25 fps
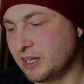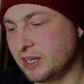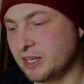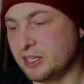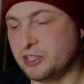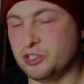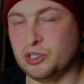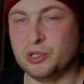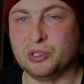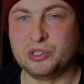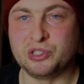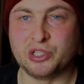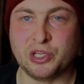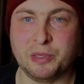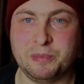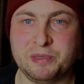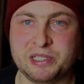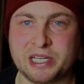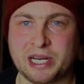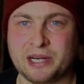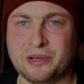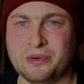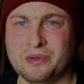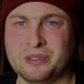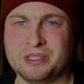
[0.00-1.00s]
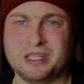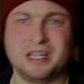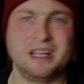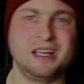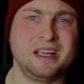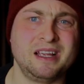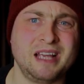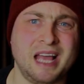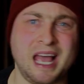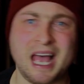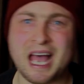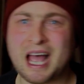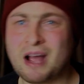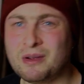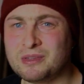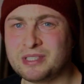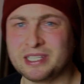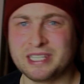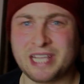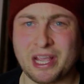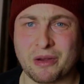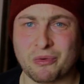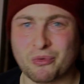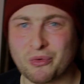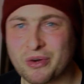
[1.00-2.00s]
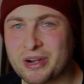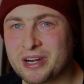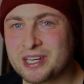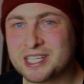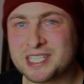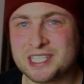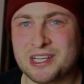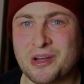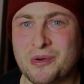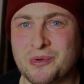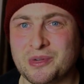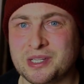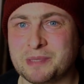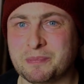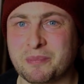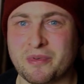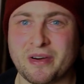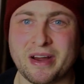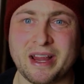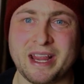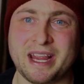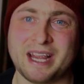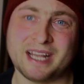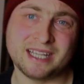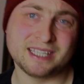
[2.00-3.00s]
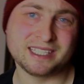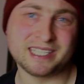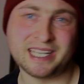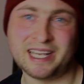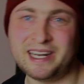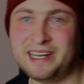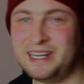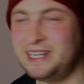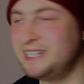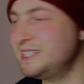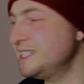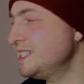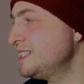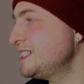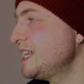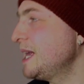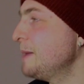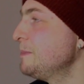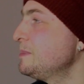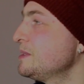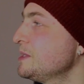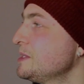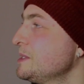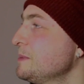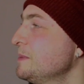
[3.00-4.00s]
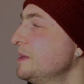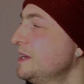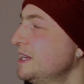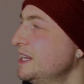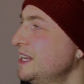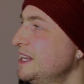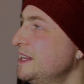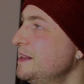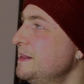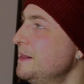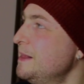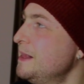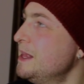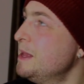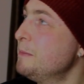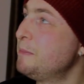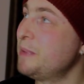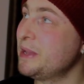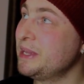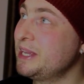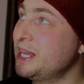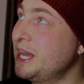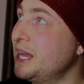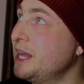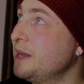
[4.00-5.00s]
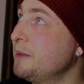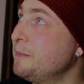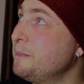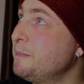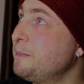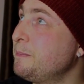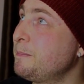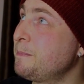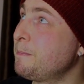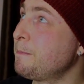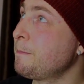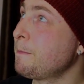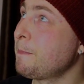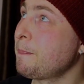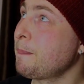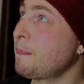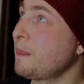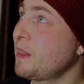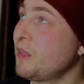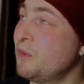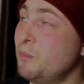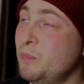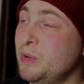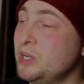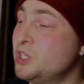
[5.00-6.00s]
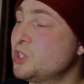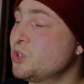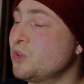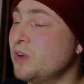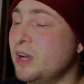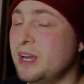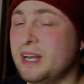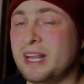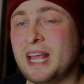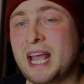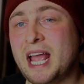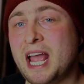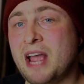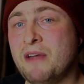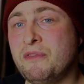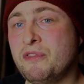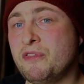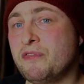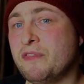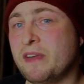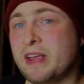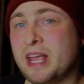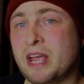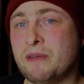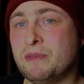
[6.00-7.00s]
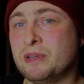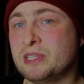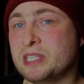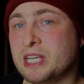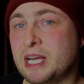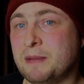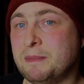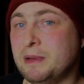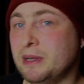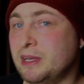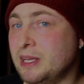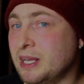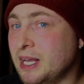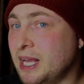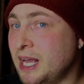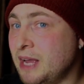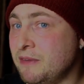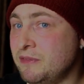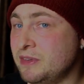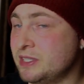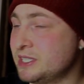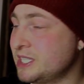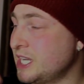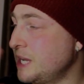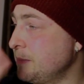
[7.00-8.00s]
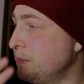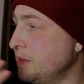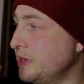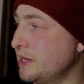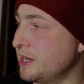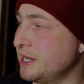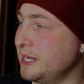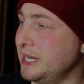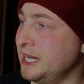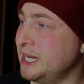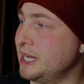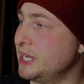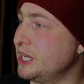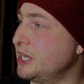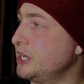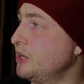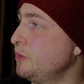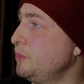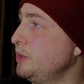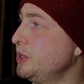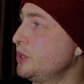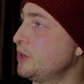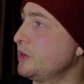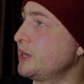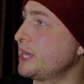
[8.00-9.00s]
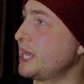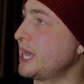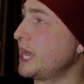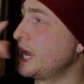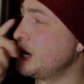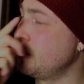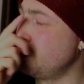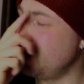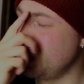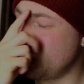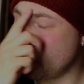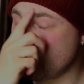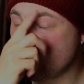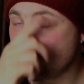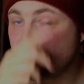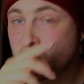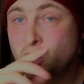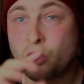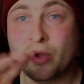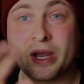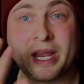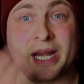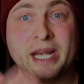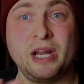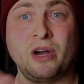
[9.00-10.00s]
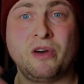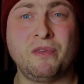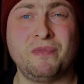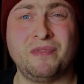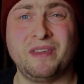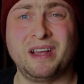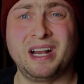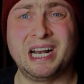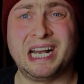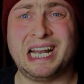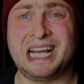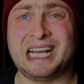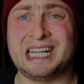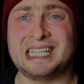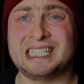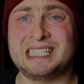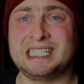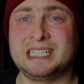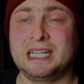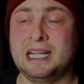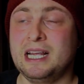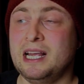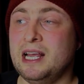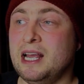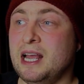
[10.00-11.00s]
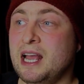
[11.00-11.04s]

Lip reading: YouTube channels, how to get rid of snow spray in 10 easy steps or something. But yeah, we tried everything, every type of cleaner we could get, and we could not get it off the glass.